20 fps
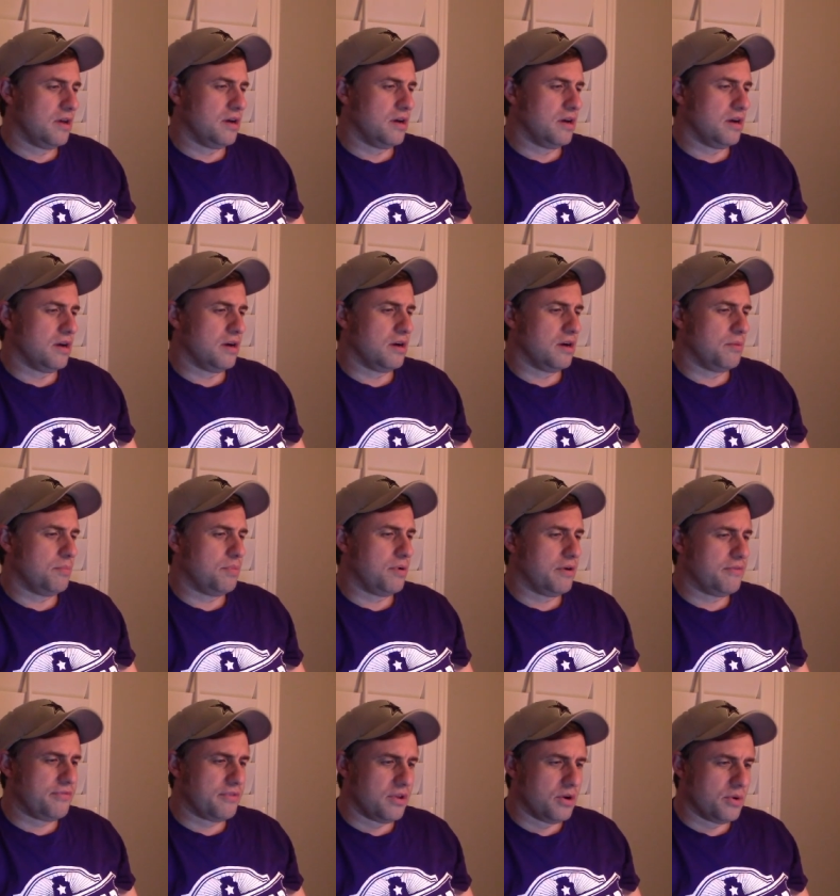
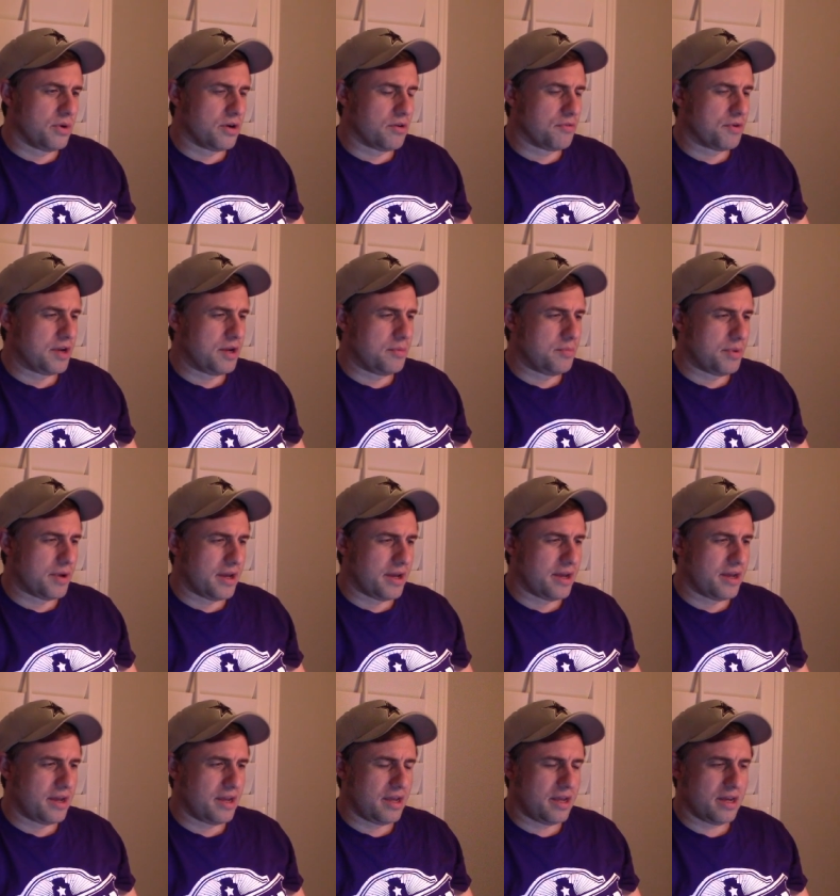Buffalo at Green
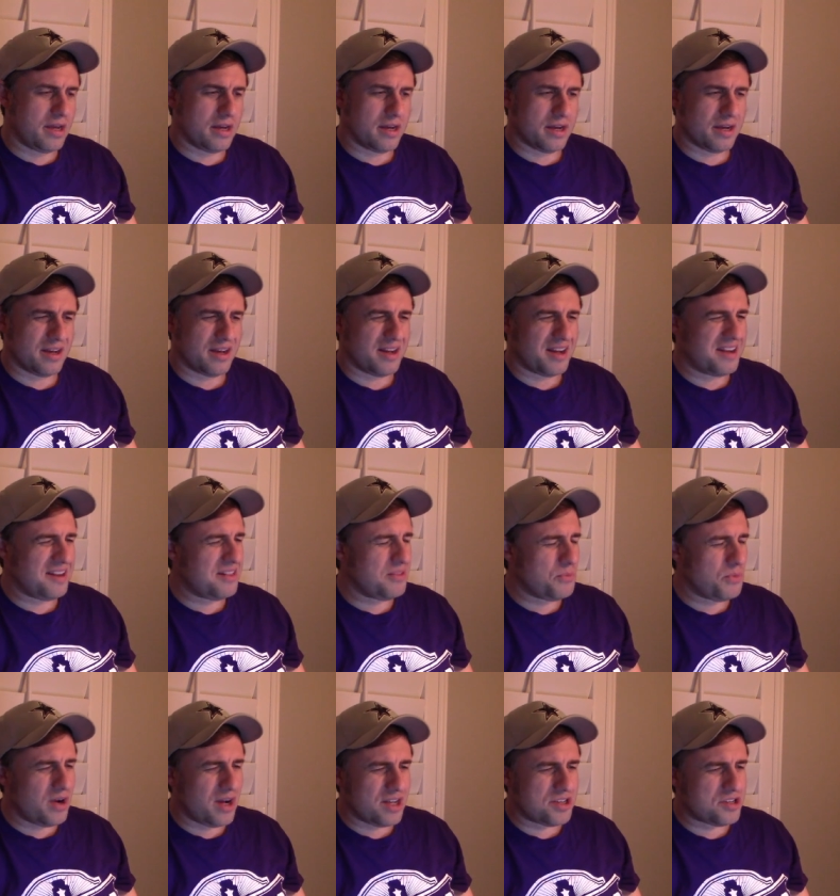Bay. I
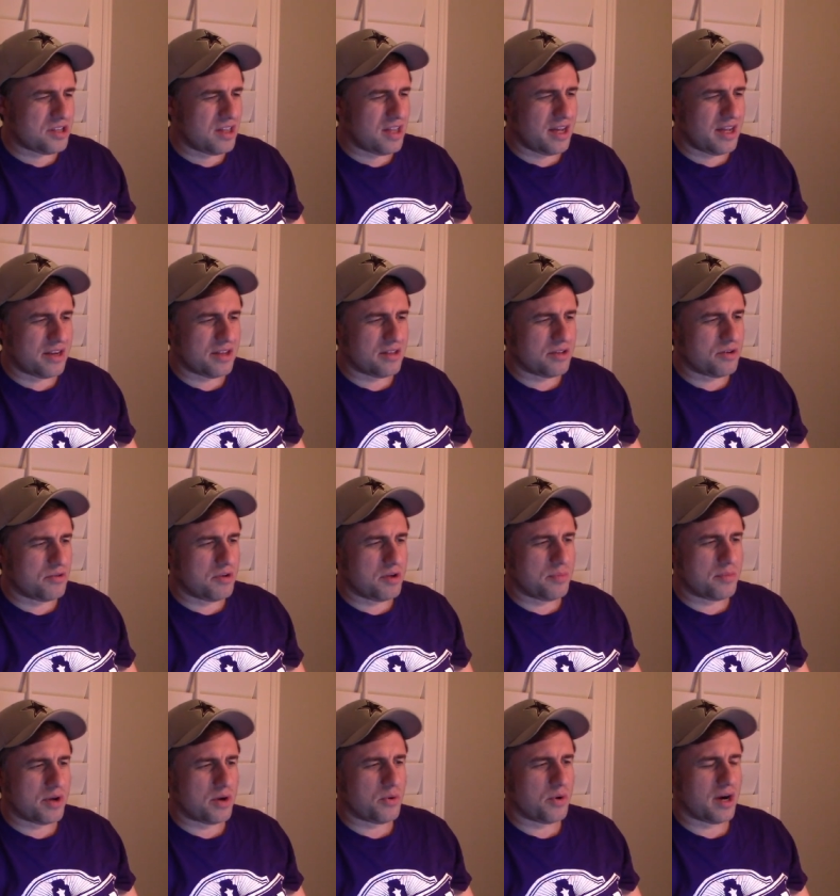didn't watch a lot of the
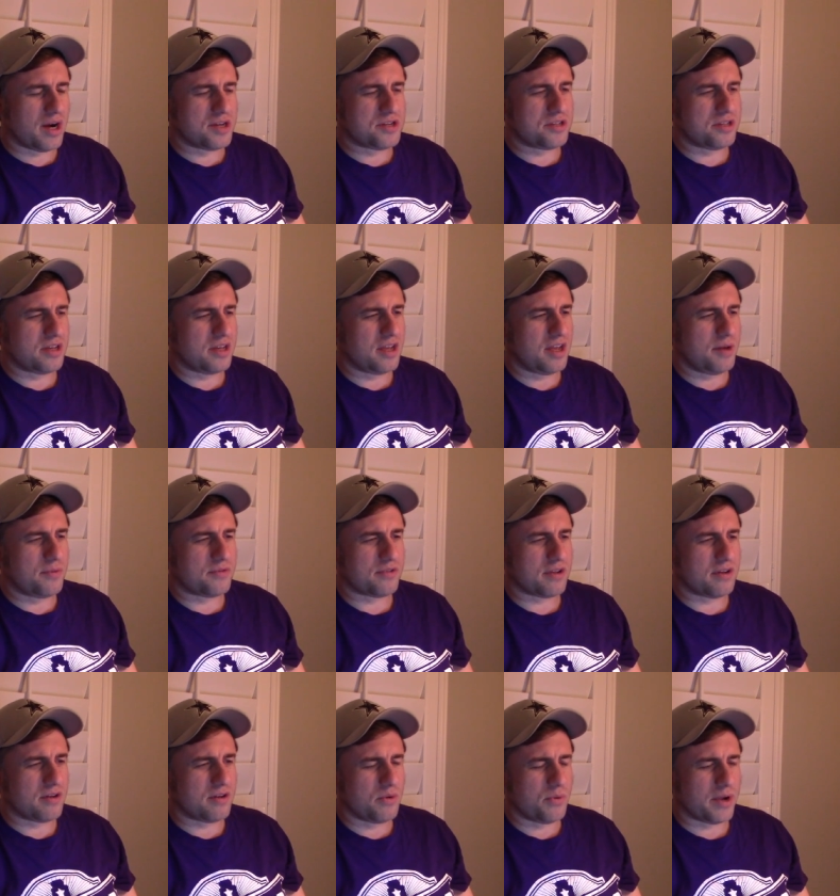Green Bay-Washington game, so
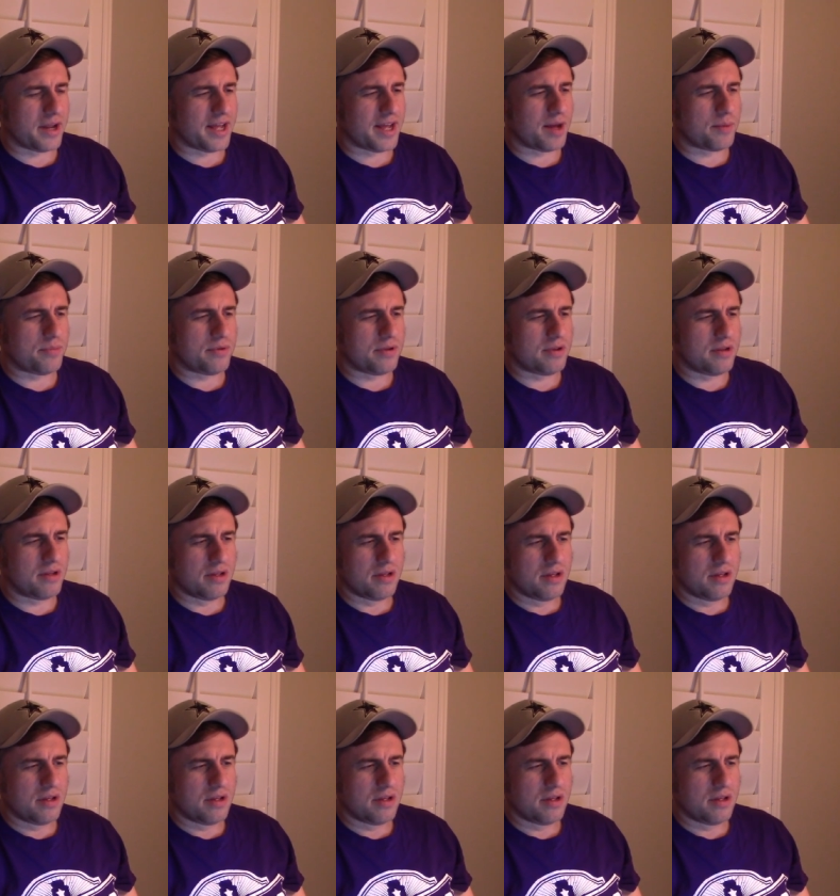I don't know what happened.